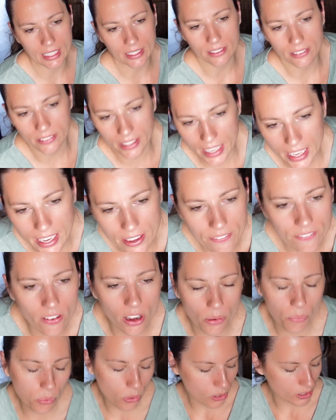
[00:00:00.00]
Now, if
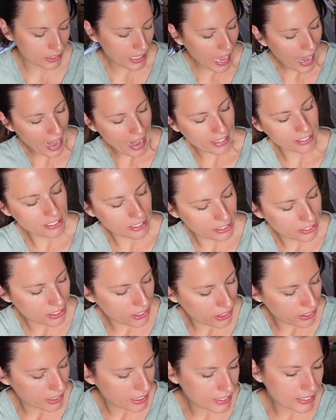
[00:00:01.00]
I was actually
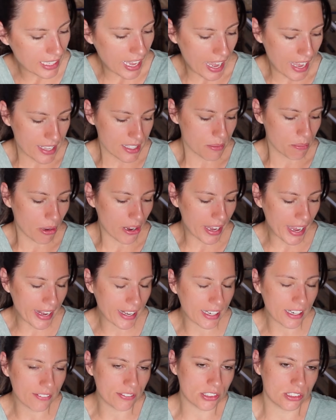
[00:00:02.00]
doing this as my
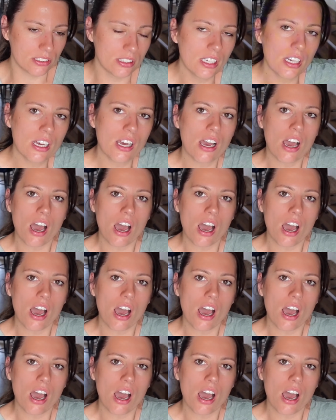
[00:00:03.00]
A-level,